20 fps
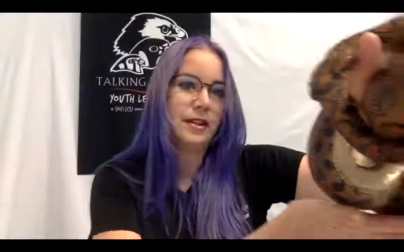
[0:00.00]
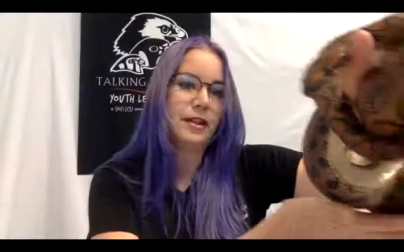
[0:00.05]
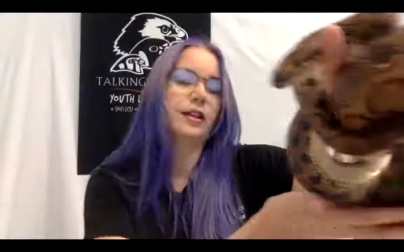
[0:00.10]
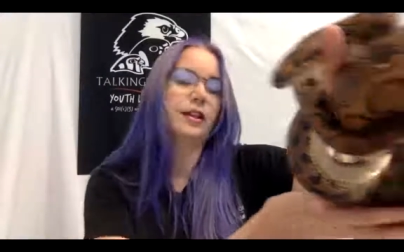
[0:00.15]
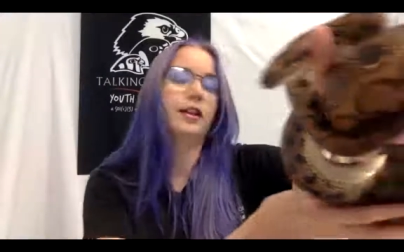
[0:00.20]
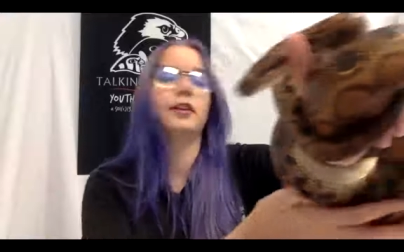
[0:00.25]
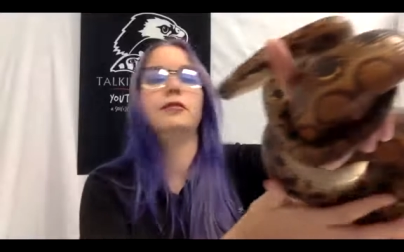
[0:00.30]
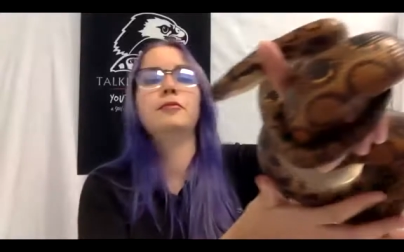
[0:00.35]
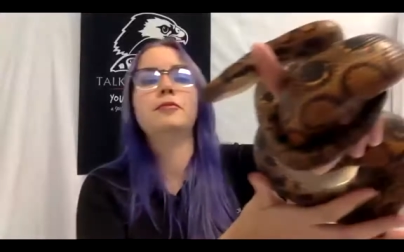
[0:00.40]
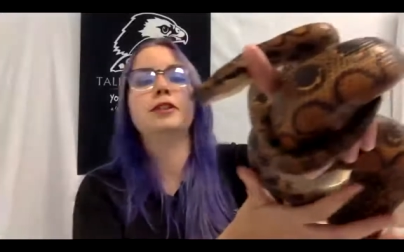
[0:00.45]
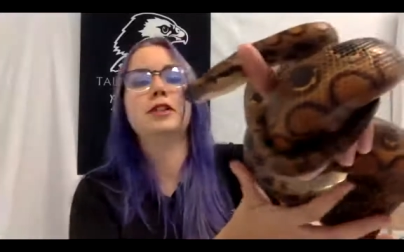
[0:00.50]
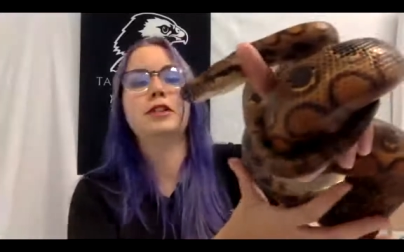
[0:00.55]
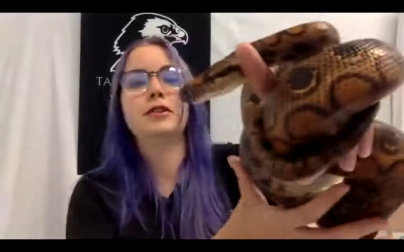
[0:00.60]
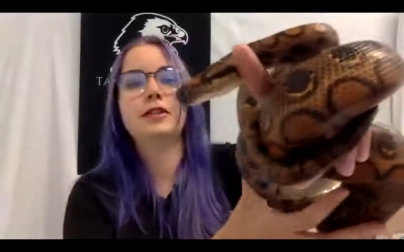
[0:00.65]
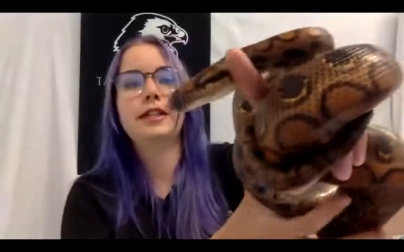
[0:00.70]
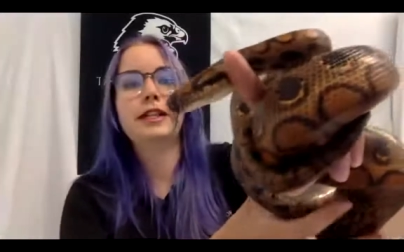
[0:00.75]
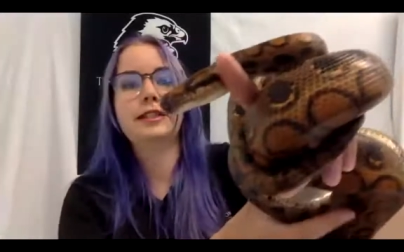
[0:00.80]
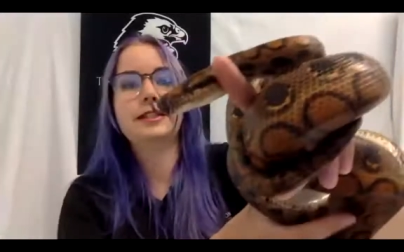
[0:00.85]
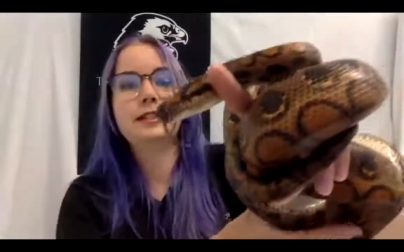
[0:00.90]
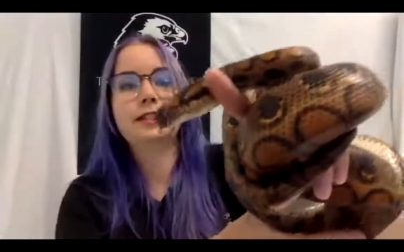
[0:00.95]
um,
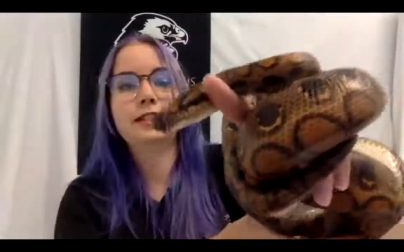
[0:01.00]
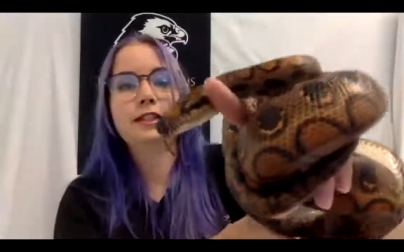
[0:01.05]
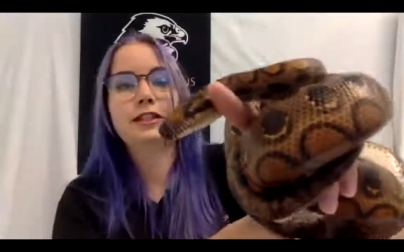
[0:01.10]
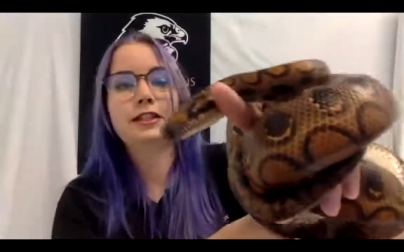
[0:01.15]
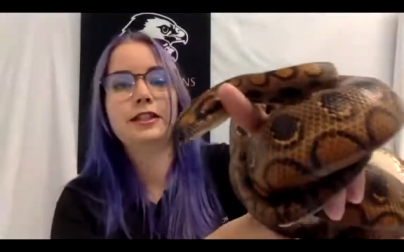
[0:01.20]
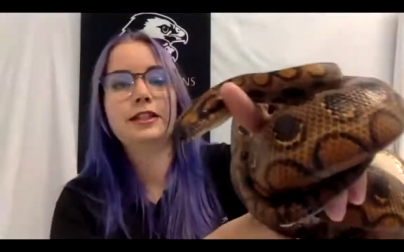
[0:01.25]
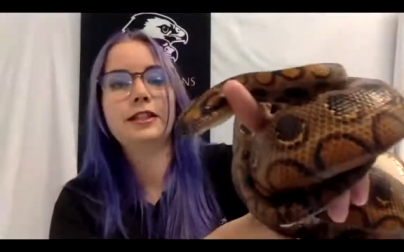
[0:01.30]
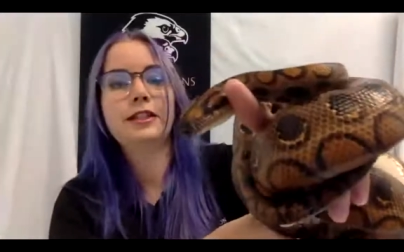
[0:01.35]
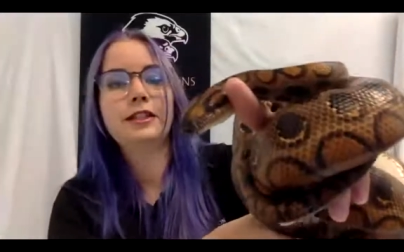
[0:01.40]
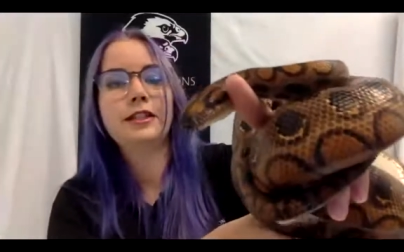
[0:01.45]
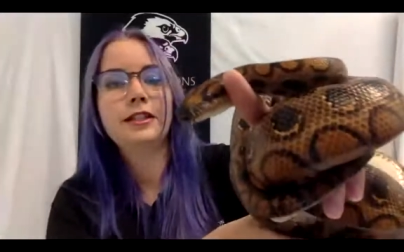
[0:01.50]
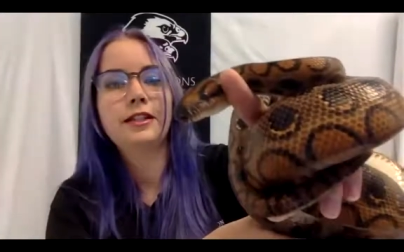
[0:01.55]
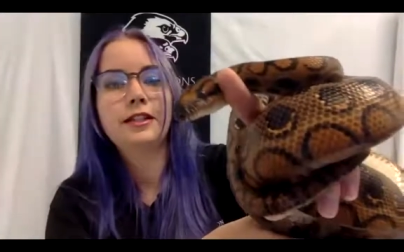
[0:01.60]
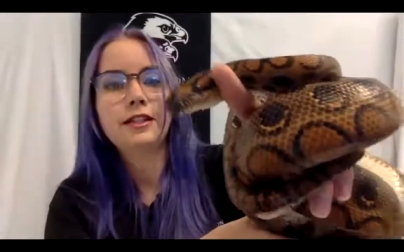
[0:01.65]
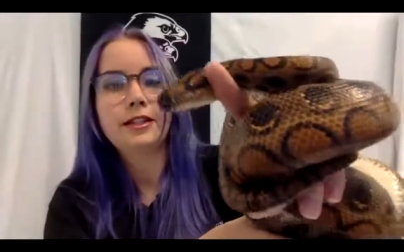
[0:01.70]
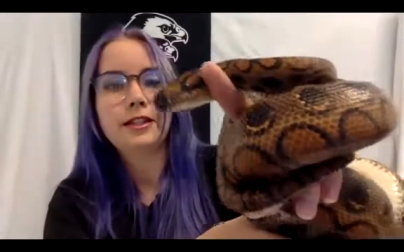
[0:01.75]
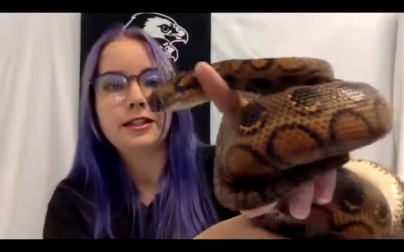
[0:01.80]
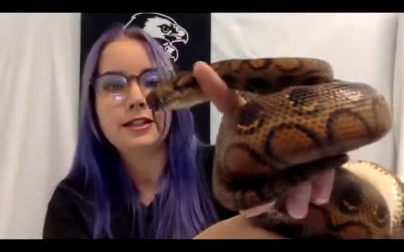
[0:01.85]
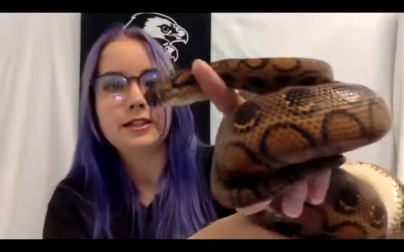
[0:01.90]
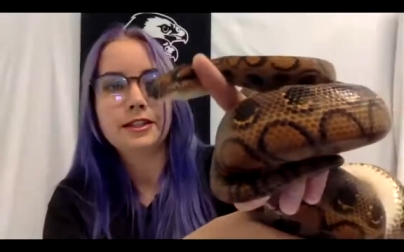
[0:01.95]
iridescent
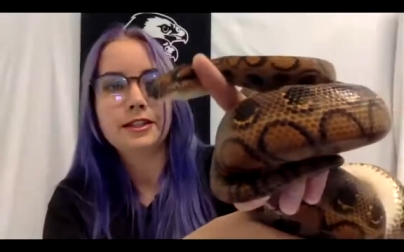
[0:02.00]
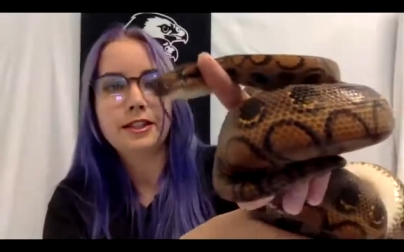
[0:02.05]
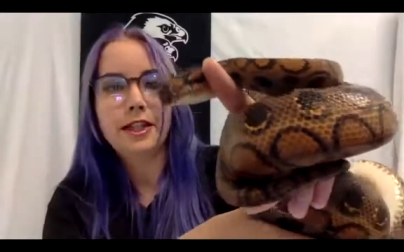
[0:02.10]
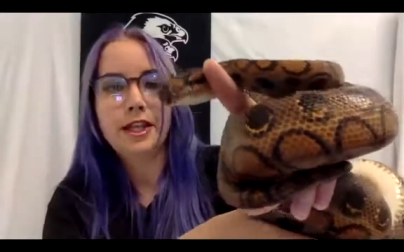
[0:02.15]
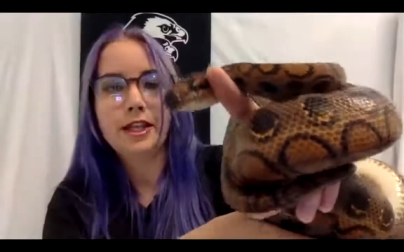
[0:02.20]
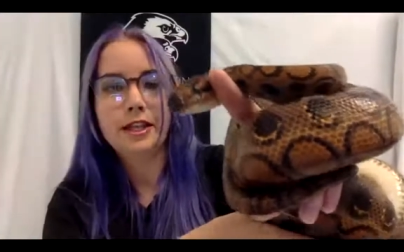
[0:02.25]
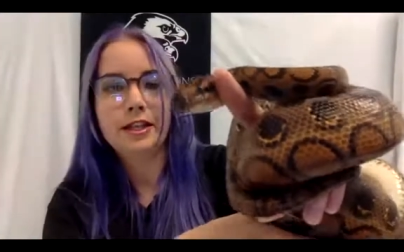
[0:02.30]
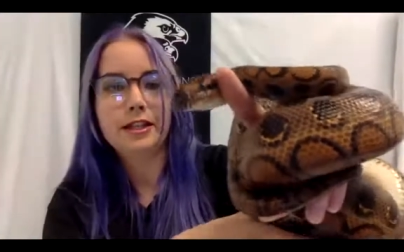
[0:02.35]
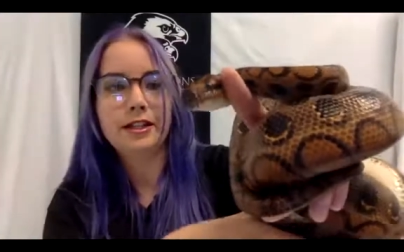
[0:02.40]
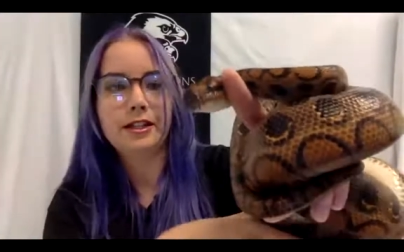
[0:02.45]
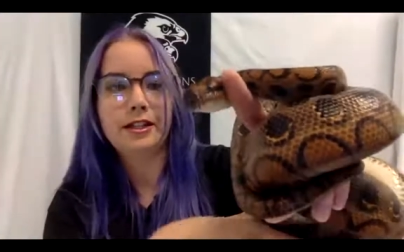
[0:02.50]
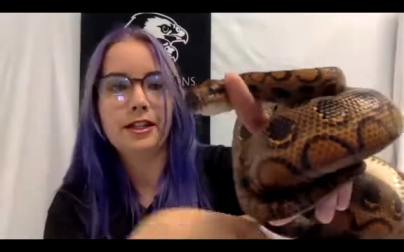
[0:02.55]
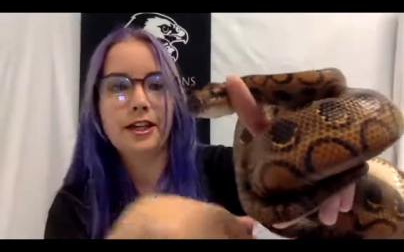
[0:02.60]
snake.